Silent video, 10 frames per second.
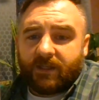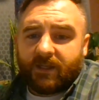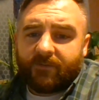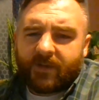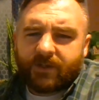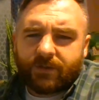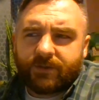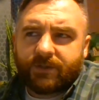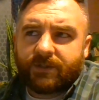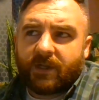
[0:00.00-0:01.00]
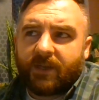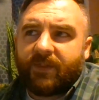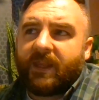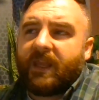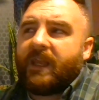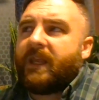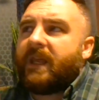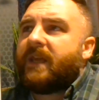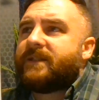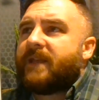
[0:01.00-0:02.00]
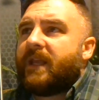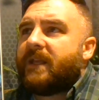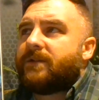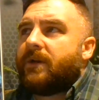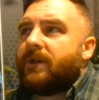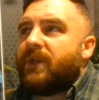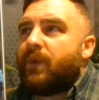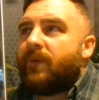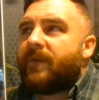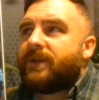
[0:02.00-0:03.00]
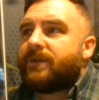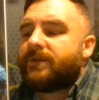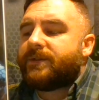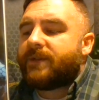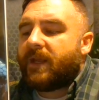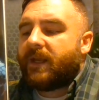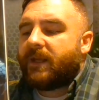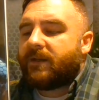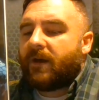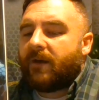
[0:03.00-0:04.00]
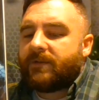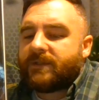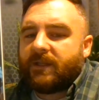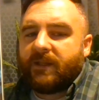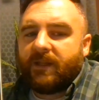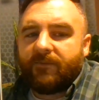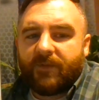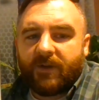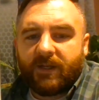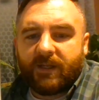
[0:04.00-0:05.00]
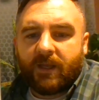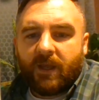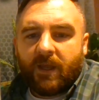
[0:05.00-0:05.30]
He did Avengers. I think he had his hands on New Avengers, and obviously the Infinity